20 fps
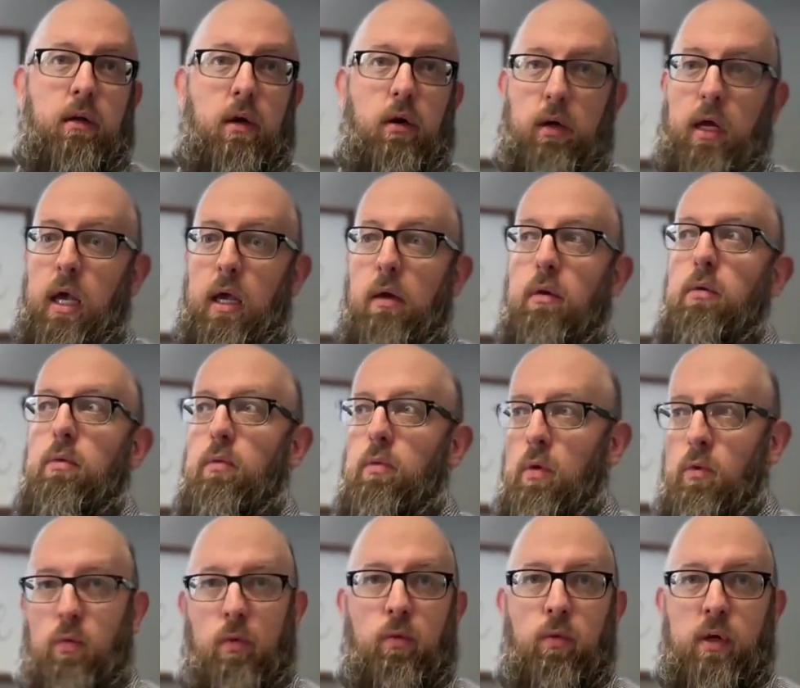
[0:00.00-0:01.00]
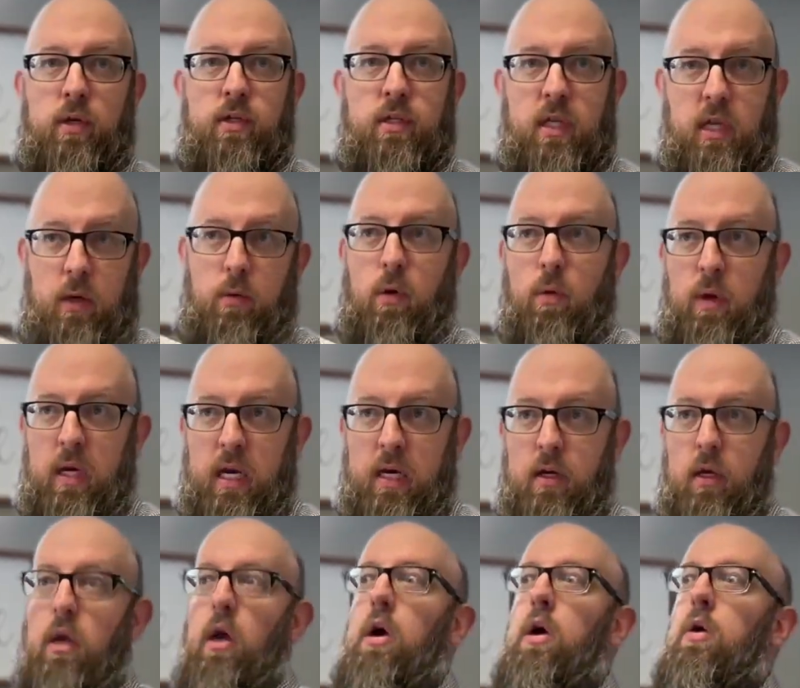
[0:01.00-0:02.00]
Okay, we, we see where we need
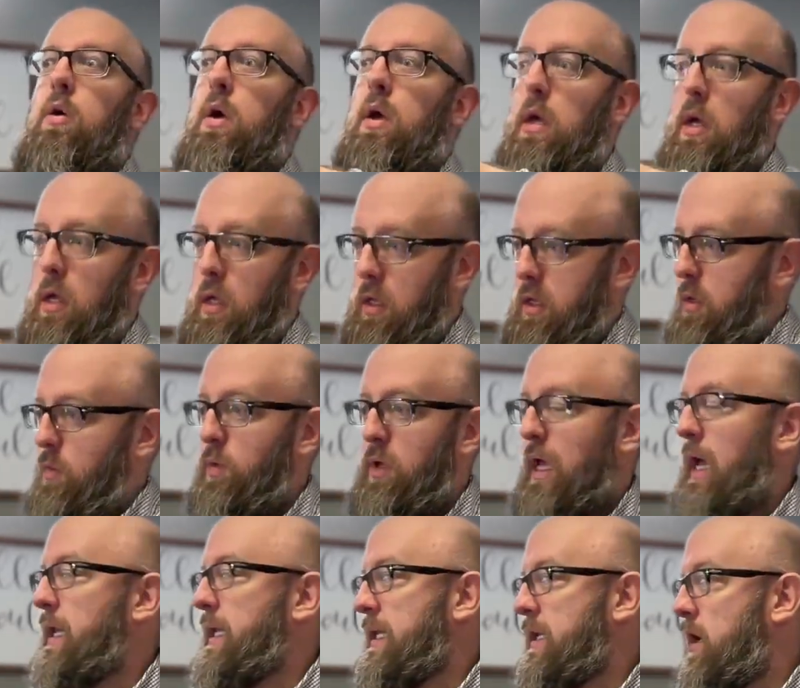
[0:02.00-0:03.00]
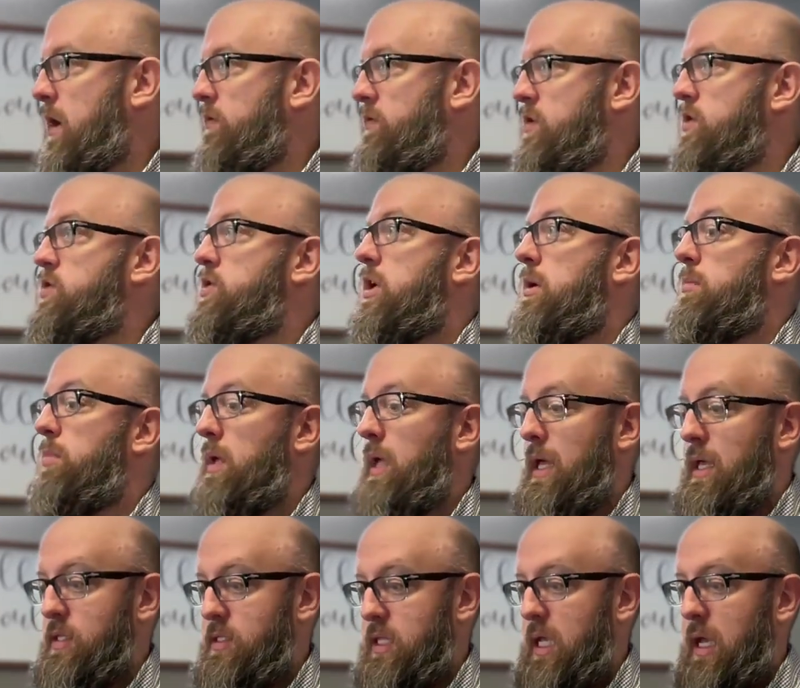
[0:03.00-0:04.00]
to go. We got to get off this ship
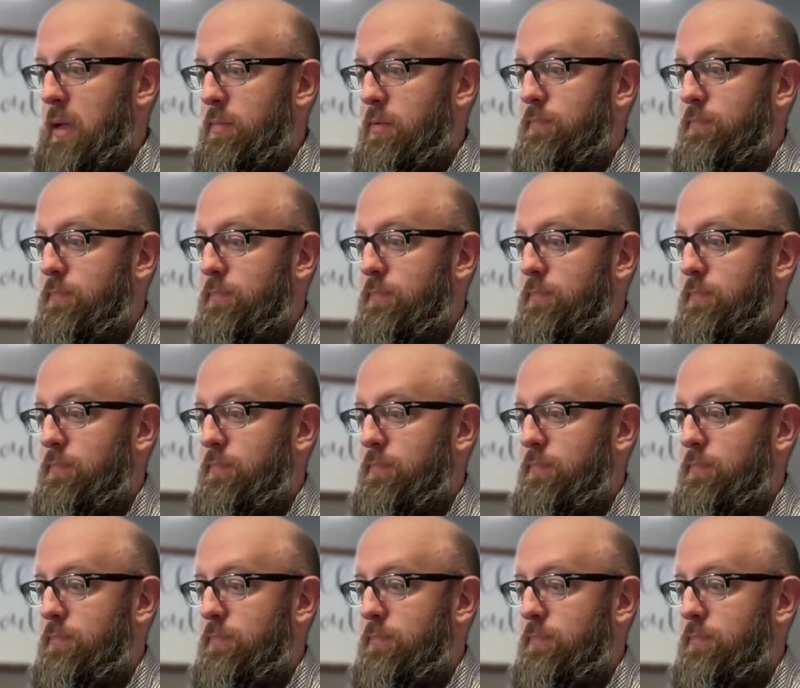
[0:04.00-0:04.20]
asap.